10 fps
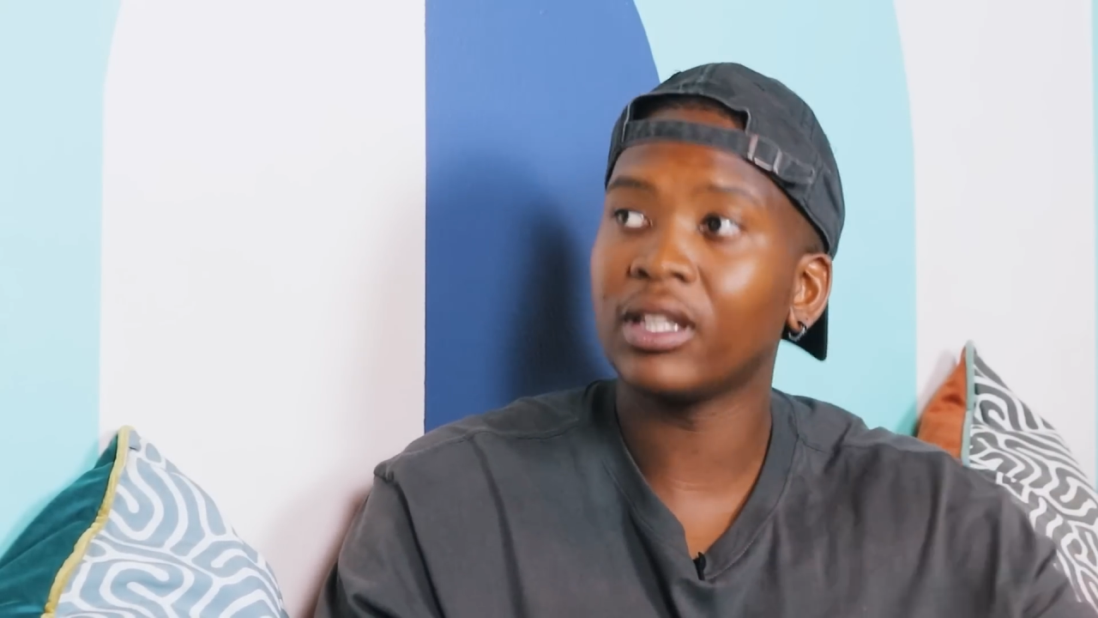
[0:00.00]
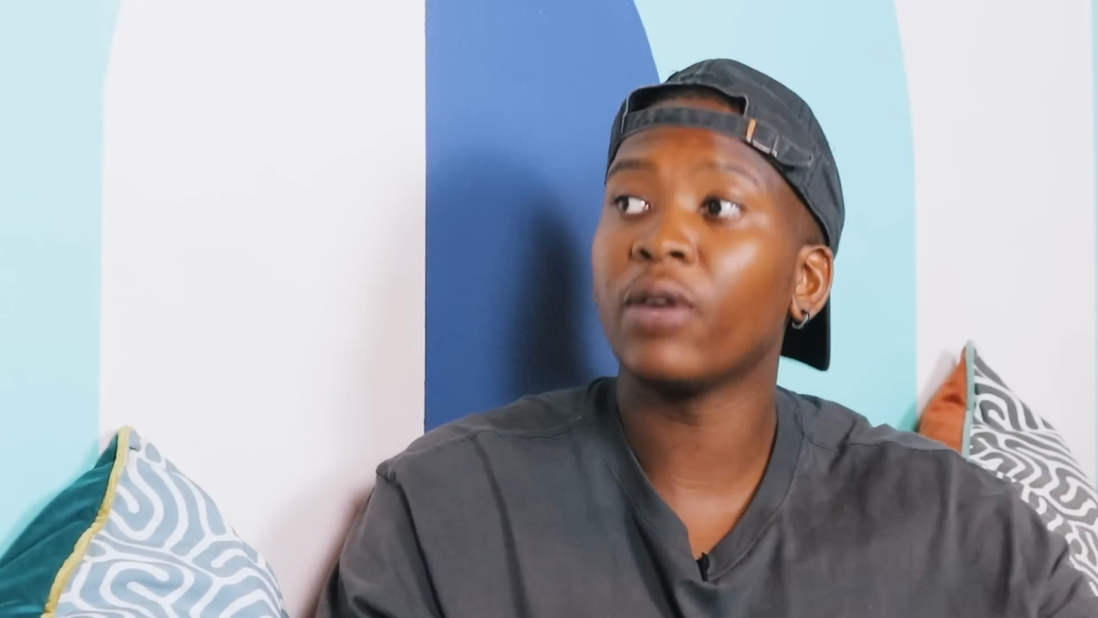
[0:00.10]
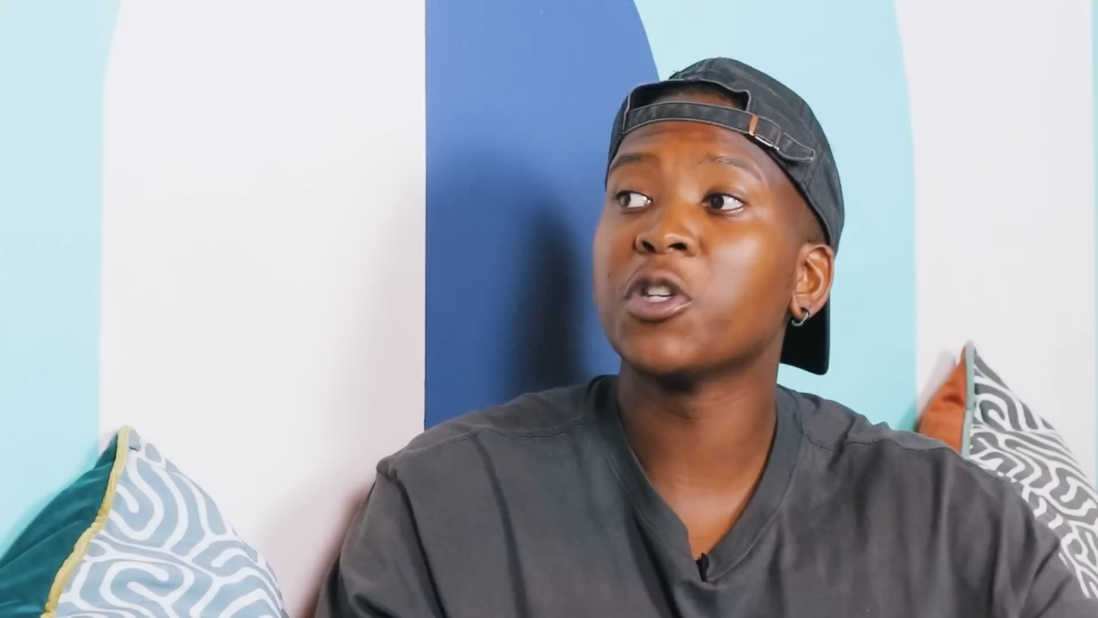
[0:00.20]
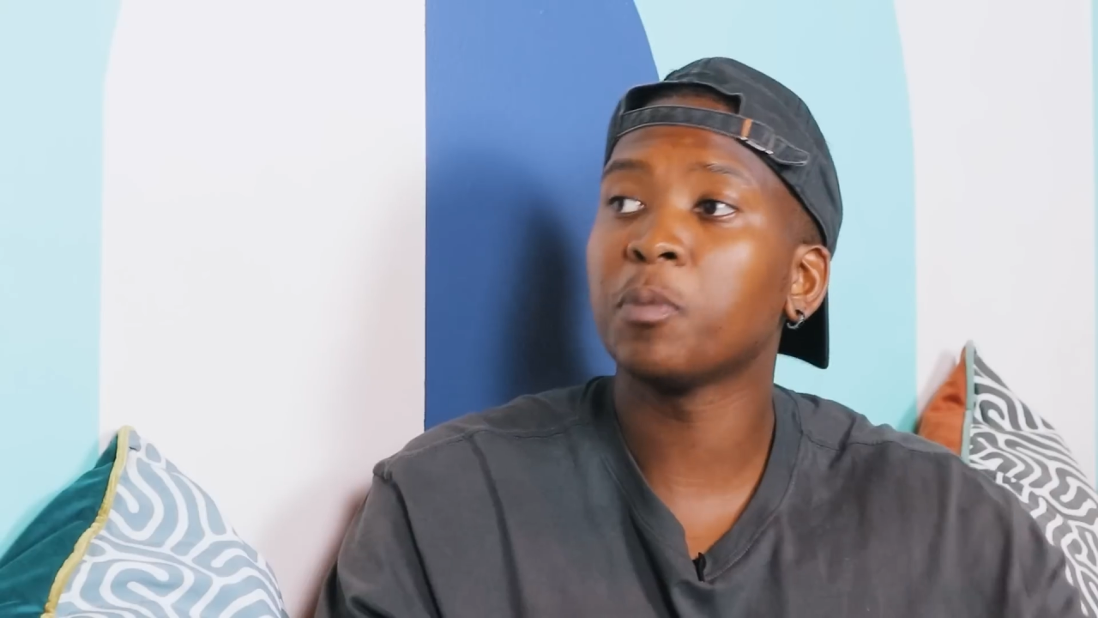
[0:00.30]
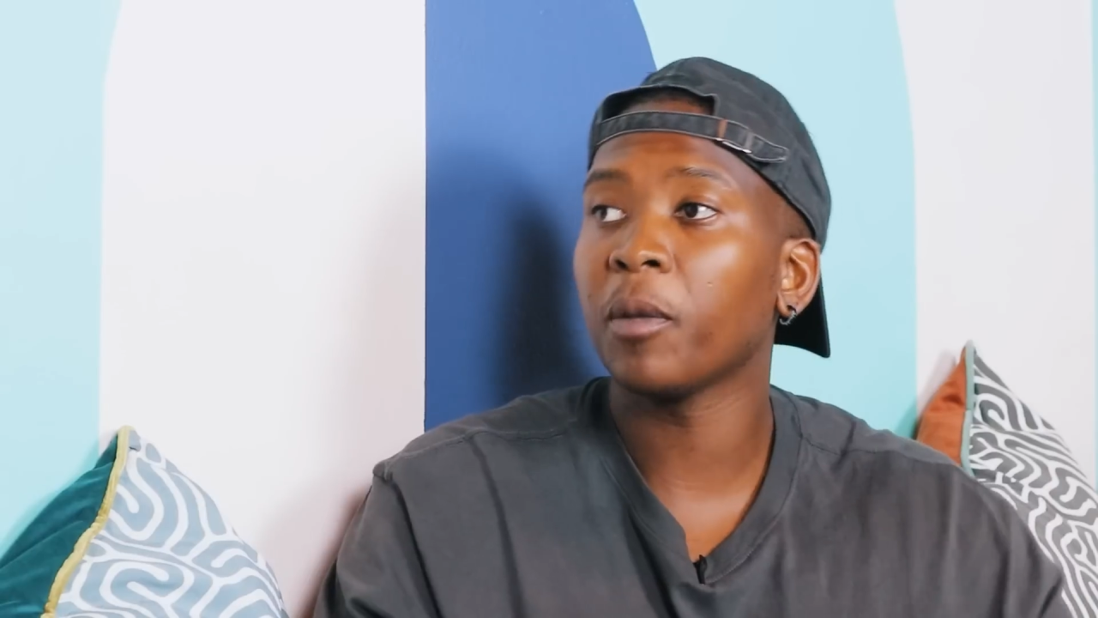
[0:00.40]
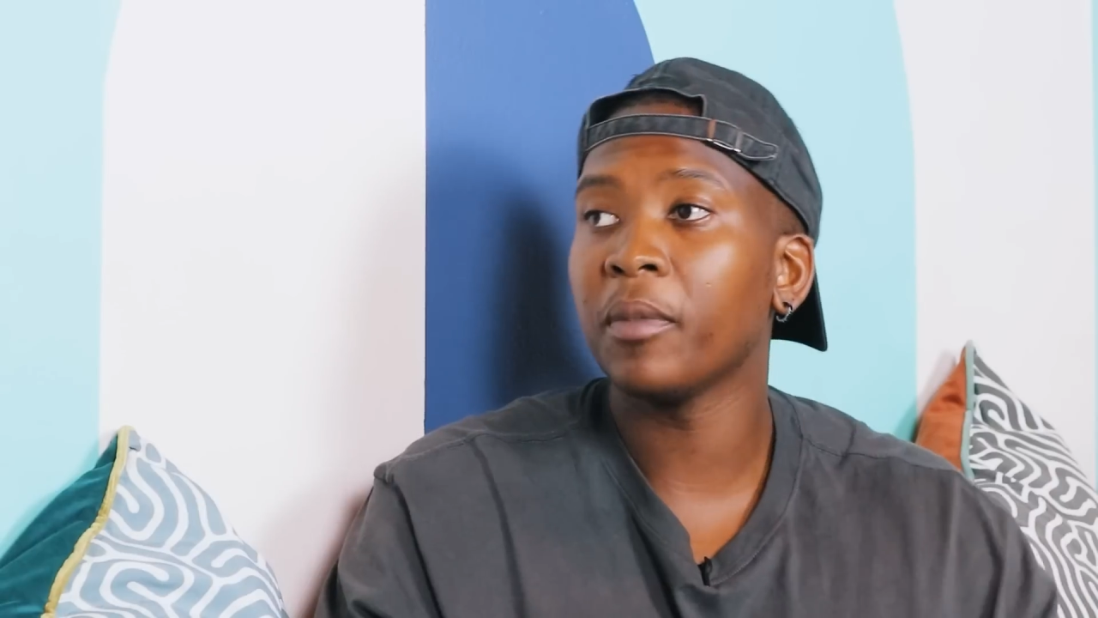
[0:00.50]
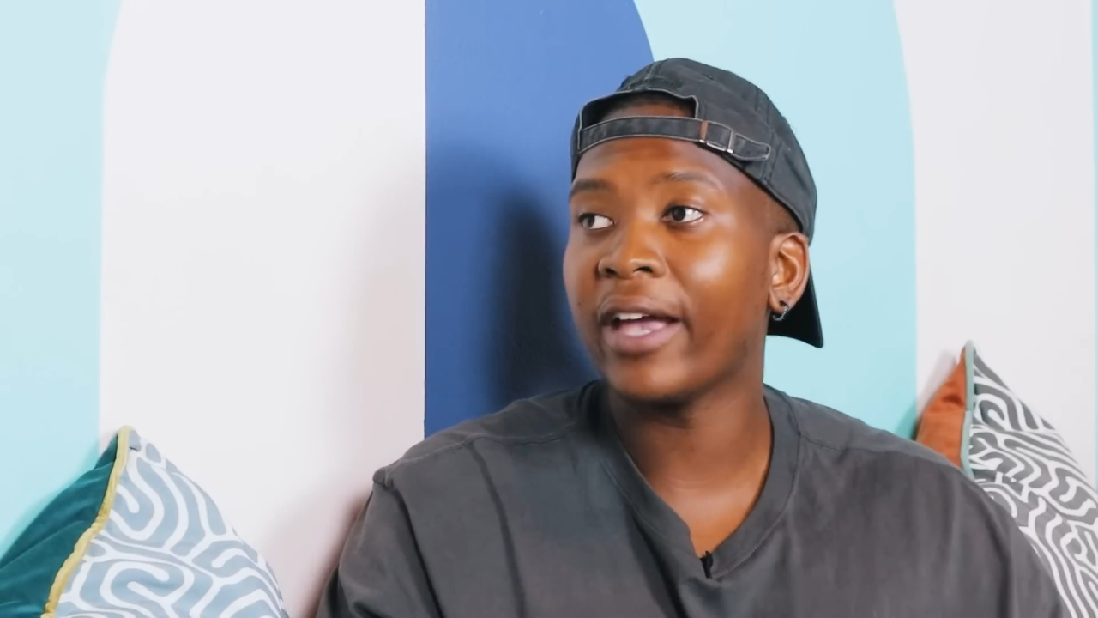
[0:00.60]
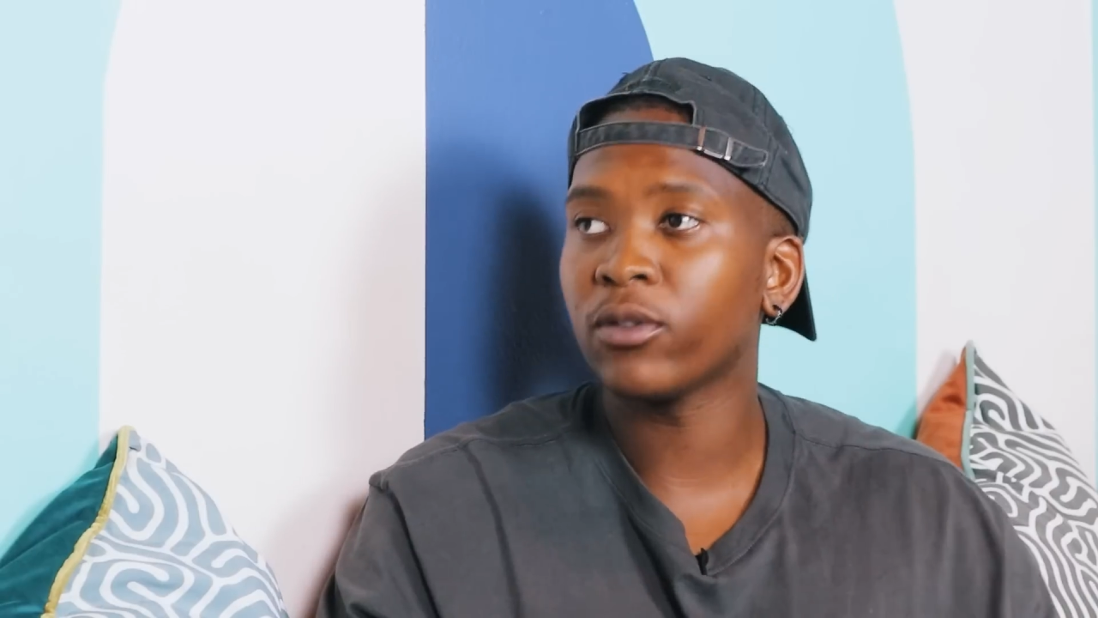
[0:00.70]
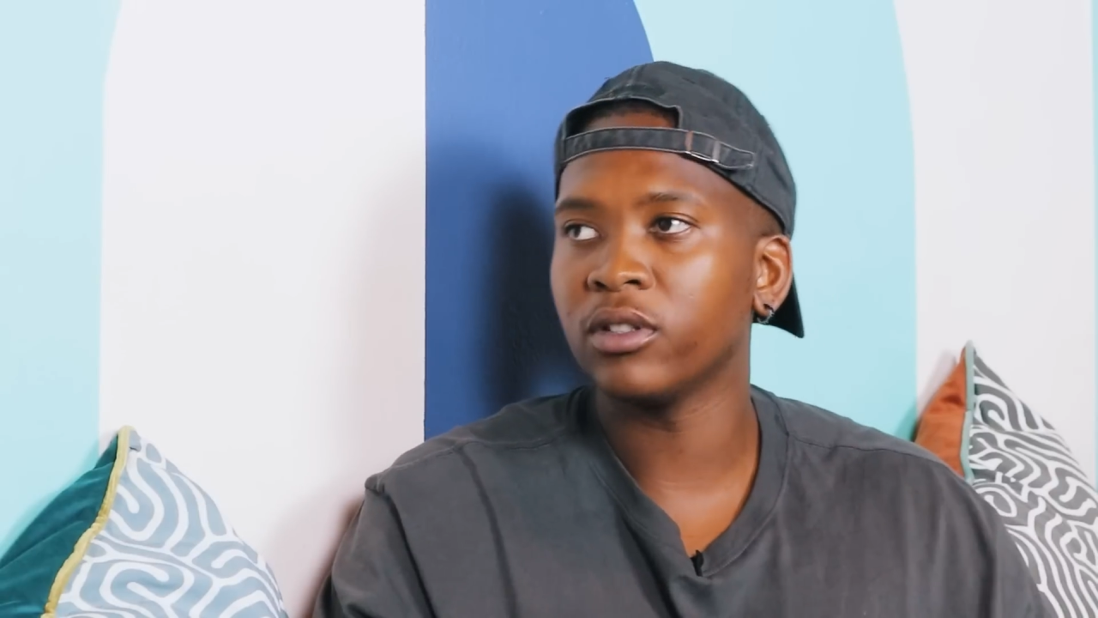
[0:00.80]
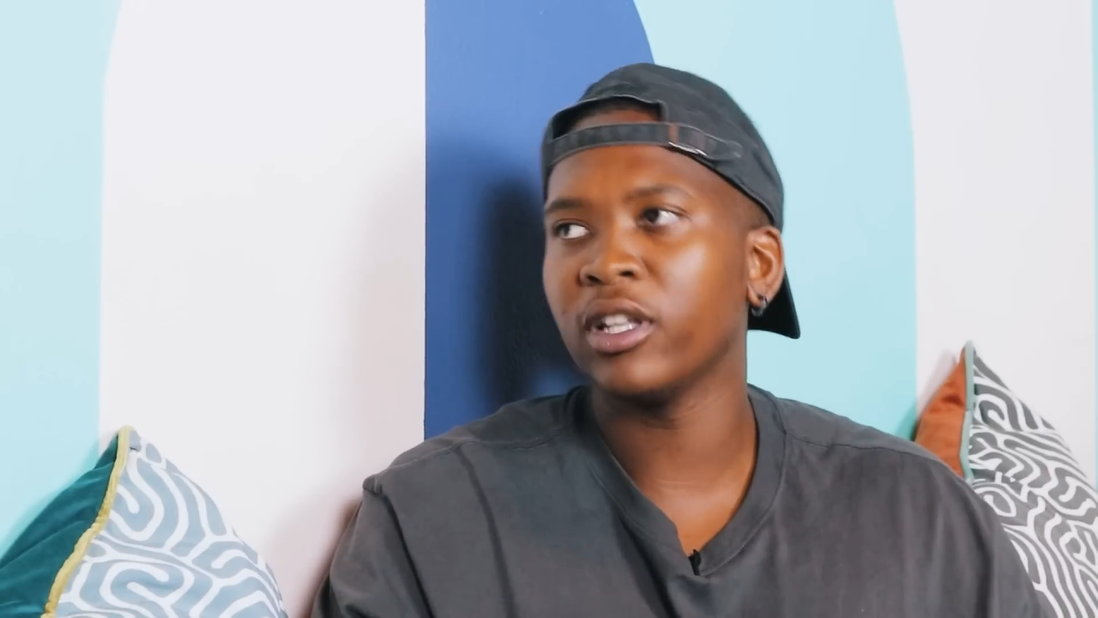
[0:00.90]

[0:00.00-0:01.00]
they respect me as well.